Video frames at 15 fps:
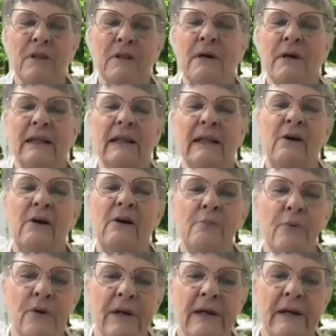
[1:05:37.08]
But the whole
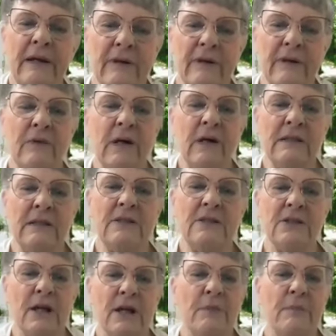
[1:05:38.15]
point of it was to
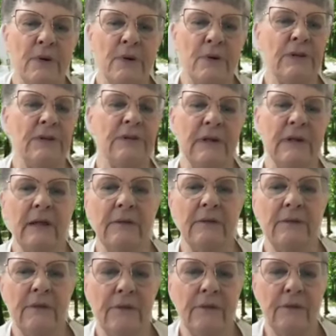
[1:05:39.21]
share poetry
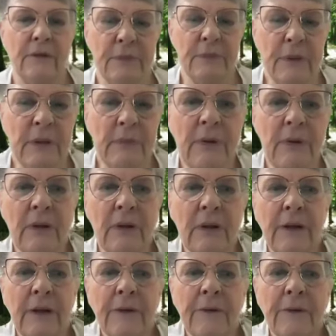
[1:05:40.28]
with people.
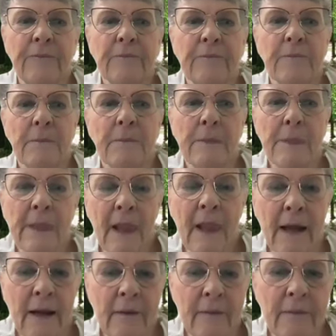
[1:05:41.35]

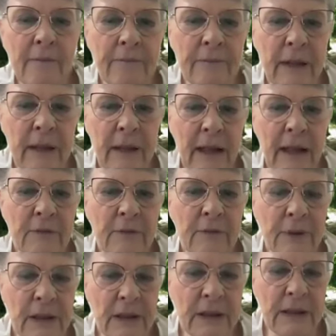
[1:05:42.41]
And I would
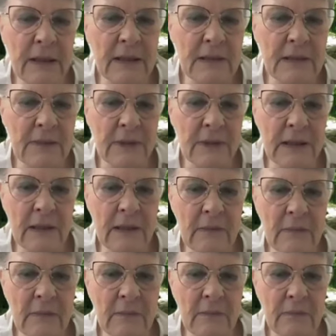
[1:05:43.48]
bring things and read
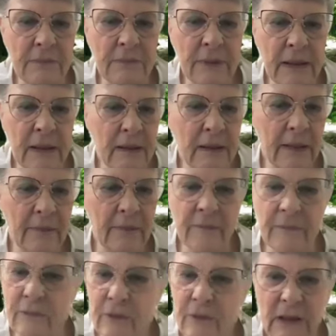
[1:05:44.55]
them, but I
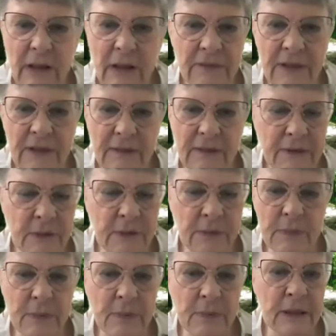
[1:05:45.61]
would love to have other
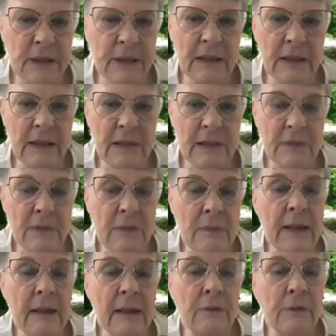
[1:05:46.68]
people bring things and read.
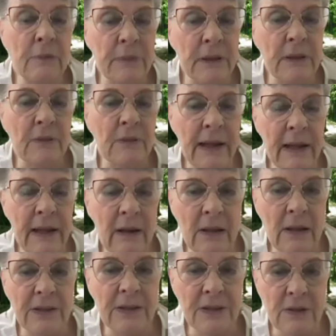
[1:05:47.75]
It would be a way
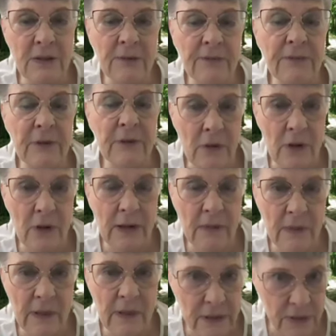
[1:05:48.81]
also of recording
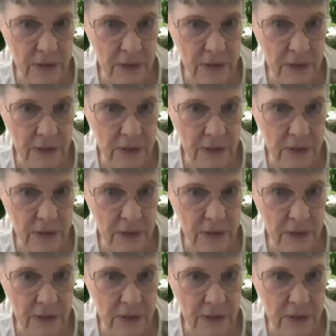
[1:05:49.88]
what you're